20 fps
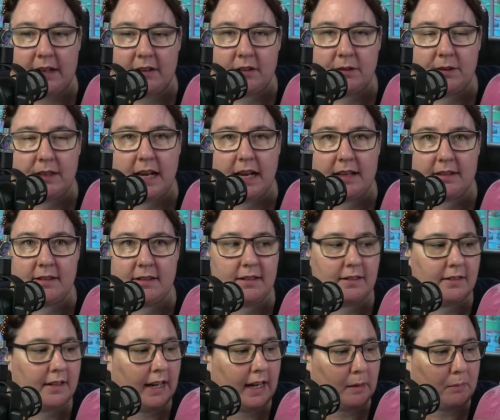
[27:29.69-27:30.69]
so it has to
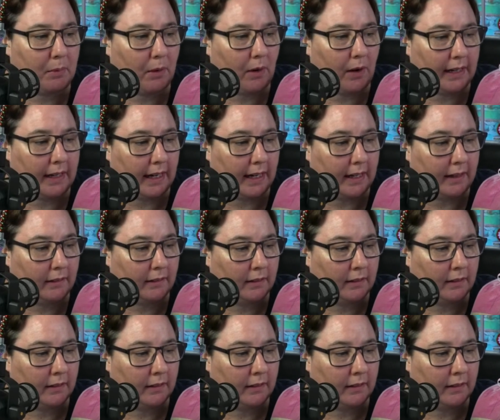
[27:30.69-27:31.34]
stay up high now